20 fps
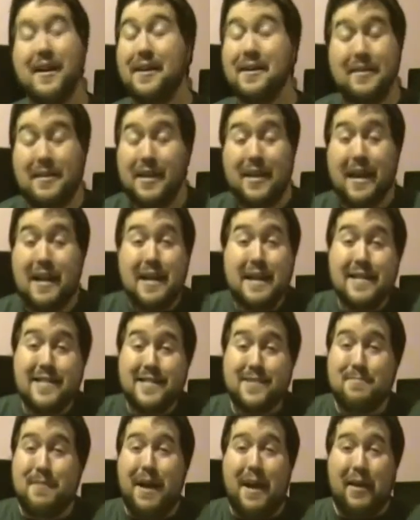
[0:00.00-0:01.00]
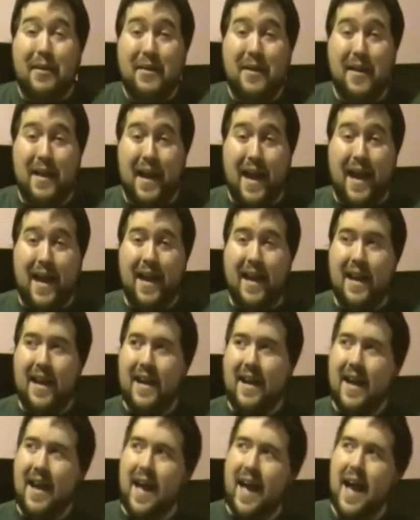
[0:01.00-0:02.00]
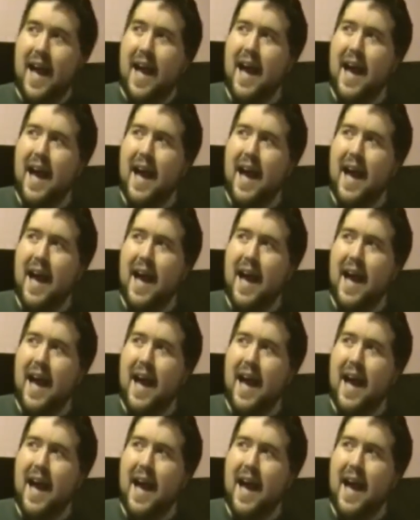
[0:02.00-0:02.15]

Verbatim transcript: a kid smiling. And